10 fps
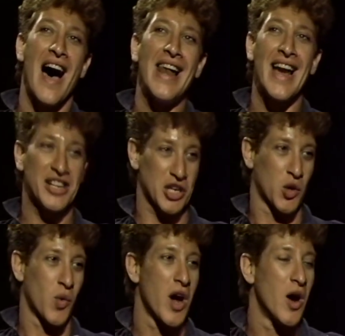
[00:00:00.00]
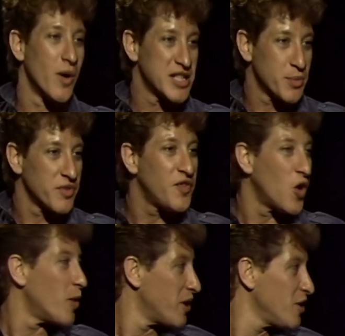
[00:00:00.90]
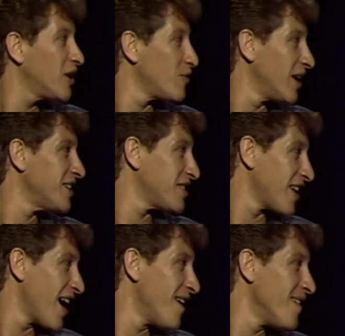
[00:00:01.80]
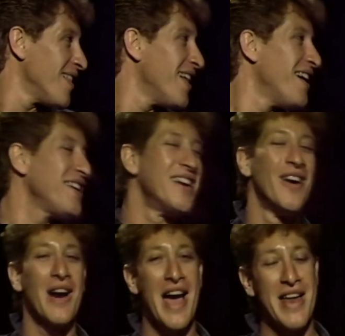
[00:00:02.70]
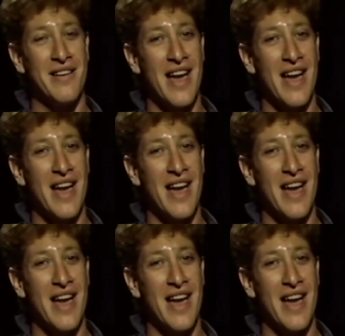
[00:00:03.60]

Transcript: I like to grow as a performer. You can right. relate to that. You know, and...